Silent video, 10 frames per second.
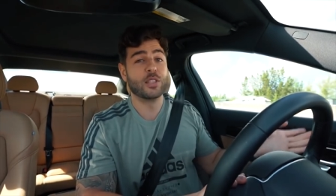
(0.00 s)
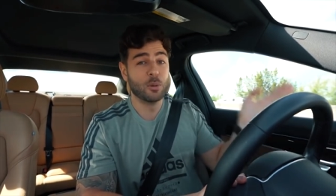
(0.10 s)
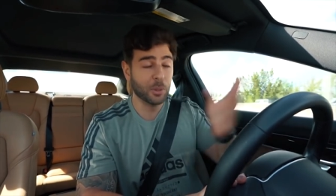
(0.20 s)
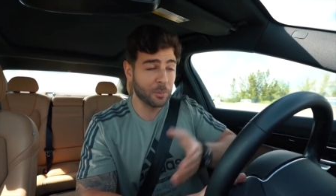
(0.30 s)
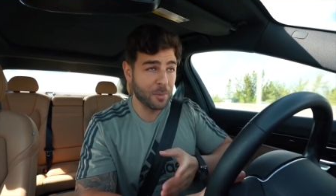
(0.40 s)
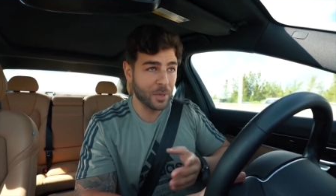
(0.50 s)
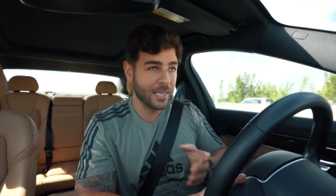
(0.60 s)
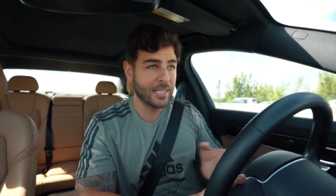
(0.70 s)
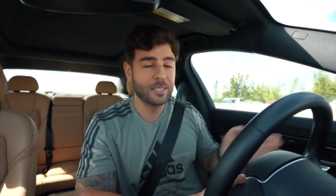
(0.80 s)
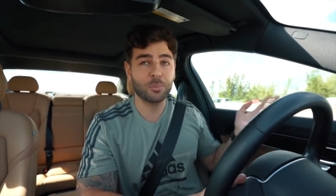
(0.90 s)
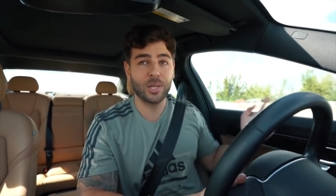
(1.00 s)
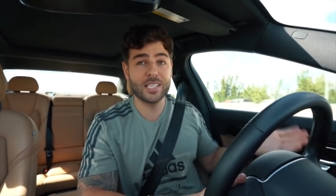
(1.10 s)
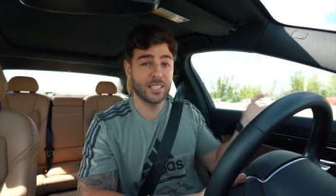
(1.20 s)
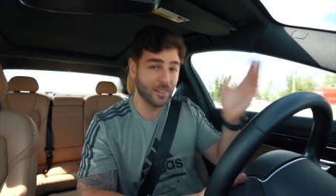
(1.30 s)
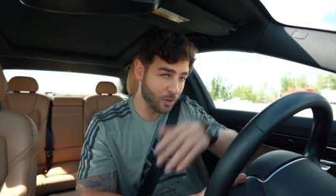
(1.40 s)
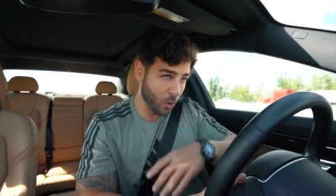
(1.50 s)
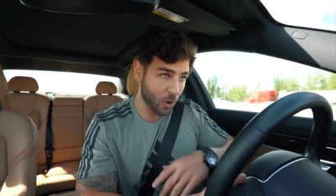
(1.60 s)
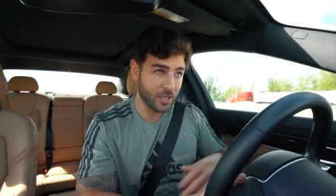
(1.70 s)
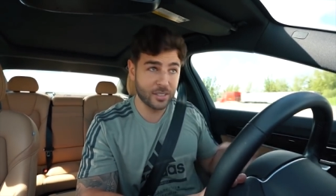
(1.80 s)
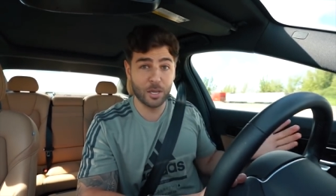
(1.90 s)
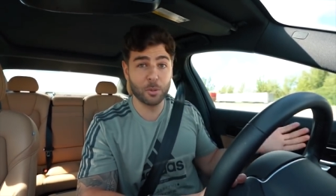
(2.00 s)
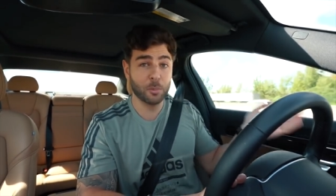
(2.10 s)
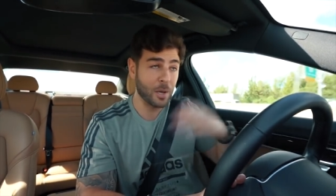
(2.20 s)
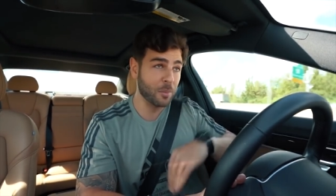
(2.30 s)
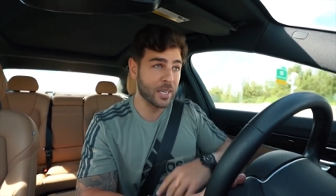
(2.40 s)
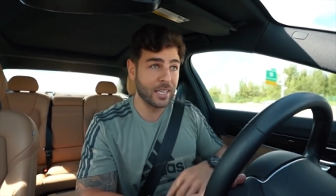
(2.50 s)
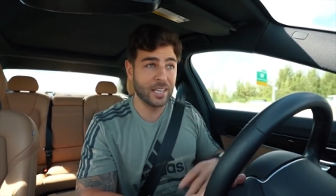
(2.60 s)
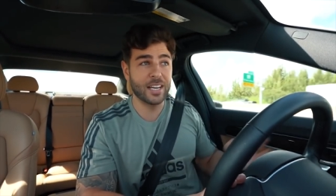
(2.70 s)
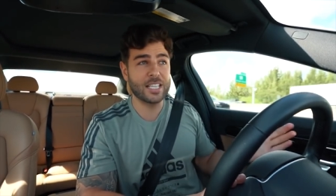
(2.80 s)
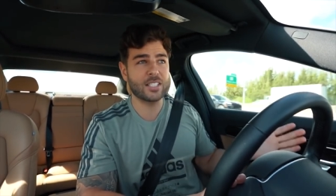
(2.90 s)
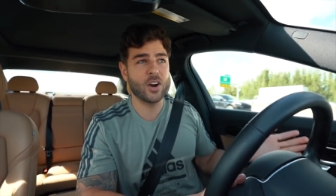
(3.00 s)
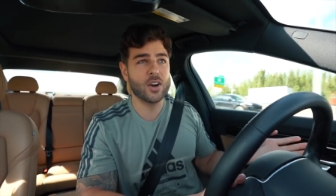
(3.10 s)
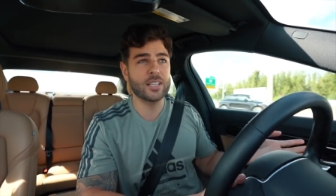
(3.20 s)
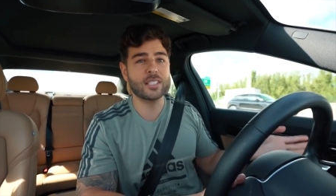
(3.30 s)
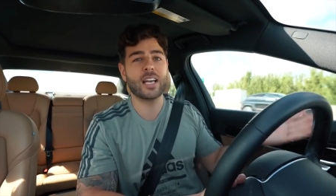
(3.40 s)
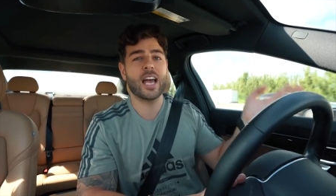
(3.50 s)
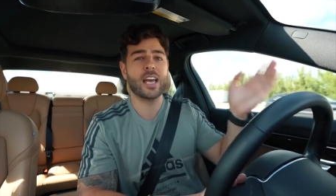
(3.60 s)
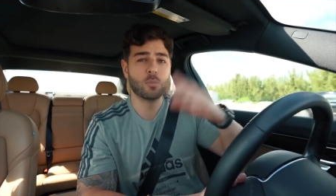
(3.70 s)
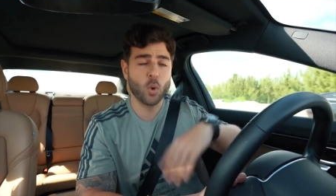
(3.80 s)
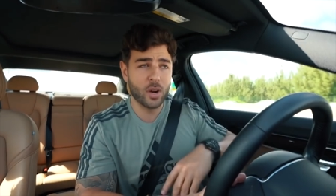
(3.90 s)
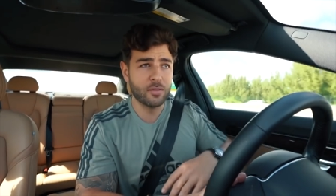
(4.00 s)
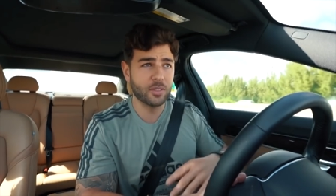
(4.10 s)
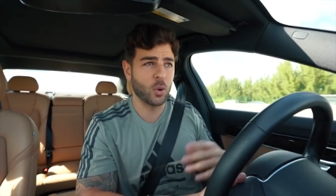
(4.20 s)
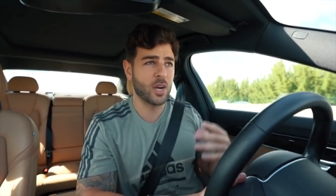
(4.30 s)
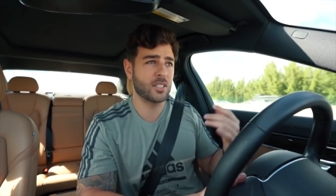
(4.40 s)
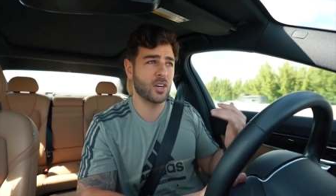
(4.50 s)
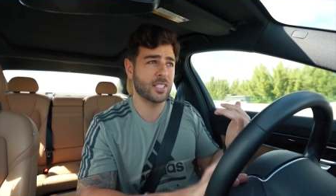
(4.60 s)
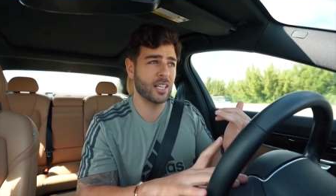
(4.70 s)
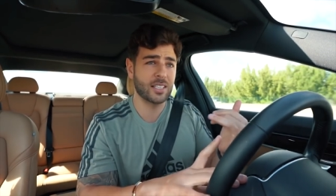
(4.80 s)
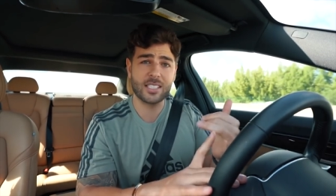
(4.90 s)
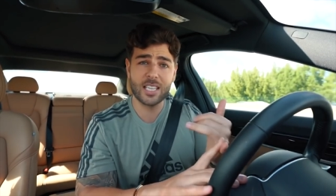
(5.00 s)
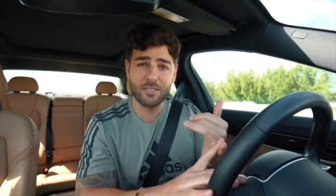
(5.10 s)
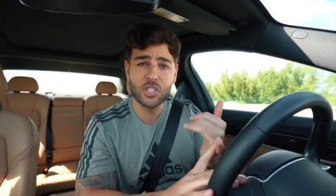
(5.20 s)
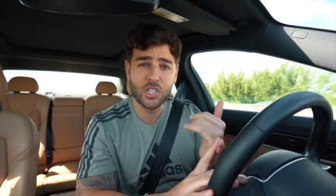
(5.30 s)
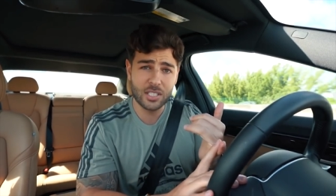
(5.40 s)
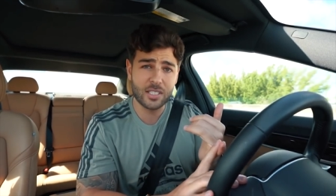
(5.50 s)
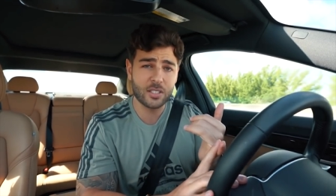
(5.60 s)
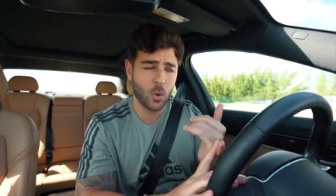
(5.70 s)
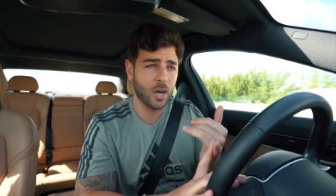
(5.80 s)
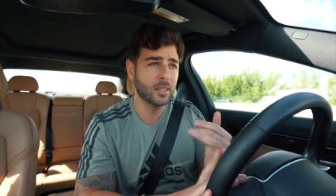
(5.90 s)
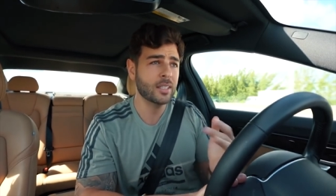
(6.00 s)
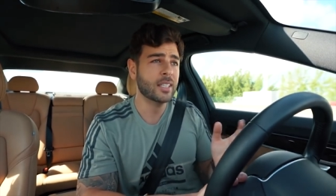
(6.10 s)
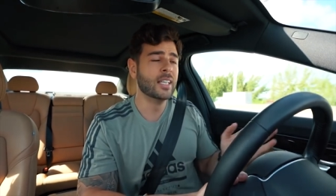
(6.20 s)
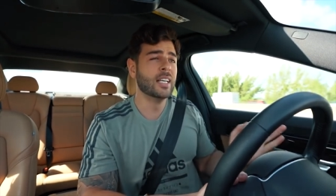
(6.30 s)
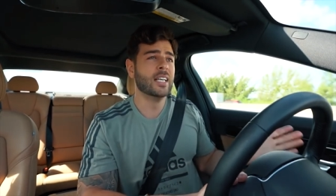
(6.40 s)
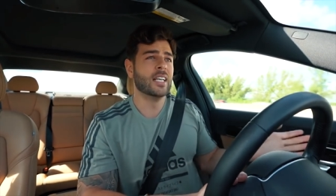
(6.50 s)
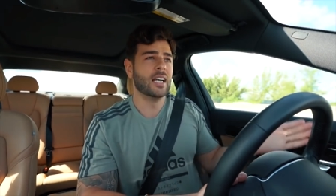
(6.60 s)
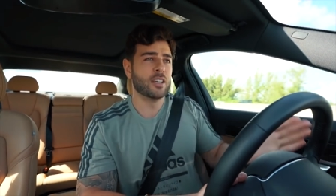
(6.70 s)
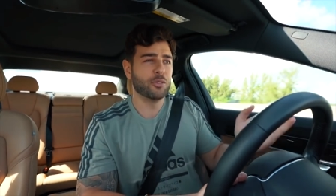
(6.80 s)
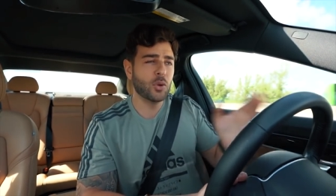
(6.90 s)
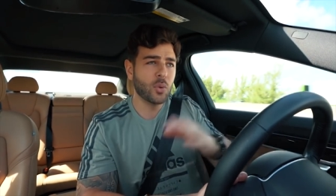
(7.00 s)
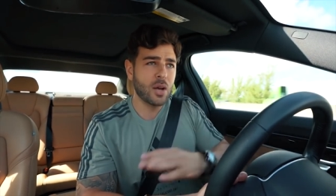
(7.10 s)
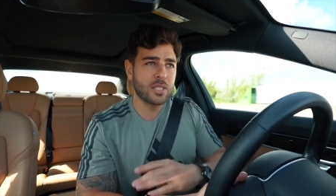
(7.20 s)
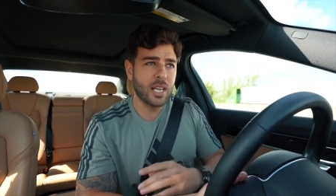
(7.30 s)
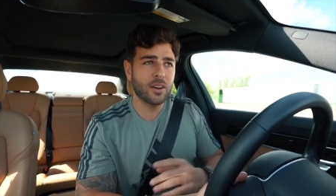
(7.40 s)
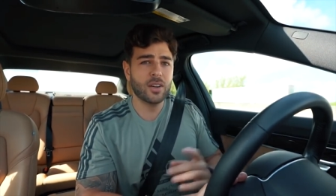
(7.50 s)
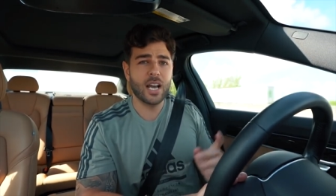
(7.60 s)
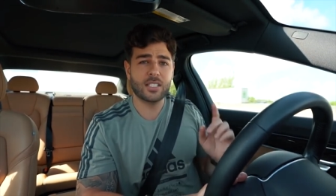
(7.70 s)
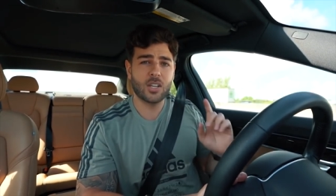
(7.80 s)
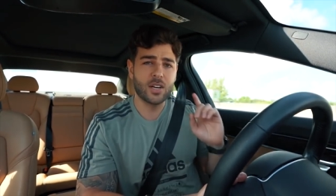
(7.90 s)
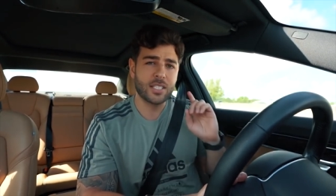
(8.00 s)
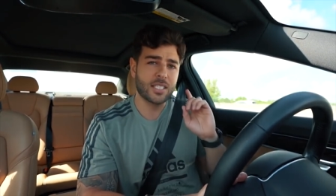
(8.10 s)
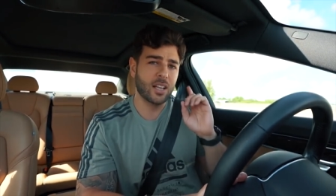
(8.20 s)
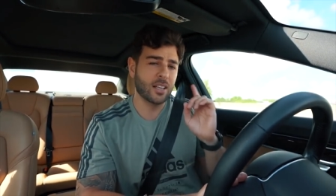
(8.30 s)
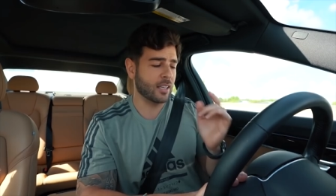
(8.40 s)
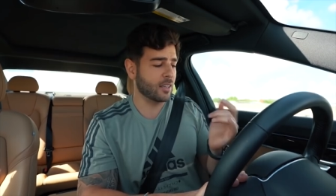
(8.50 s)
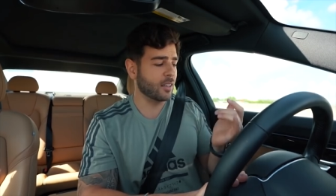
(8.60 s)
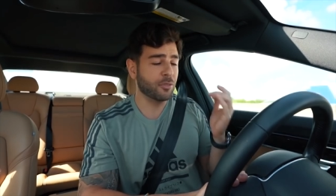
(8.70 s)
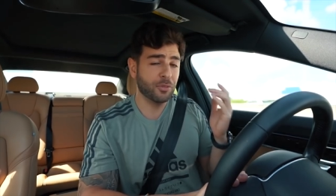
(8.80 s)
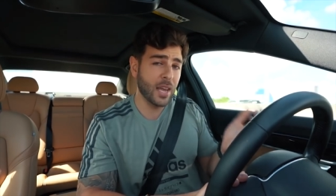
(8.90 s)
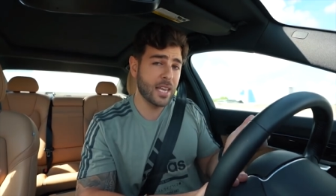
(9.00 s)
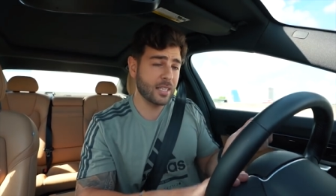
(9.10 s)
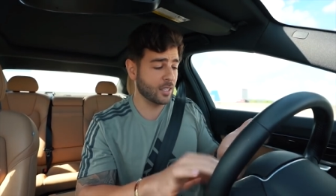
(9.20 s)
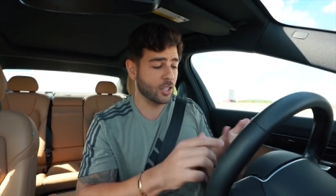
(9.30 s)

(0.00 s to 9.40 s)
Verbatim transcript: doubled my money, placed another order, doubled my money, and then I started adding more inventory. I started selling seven jeans as well, and then a few rounds later, I started selling fake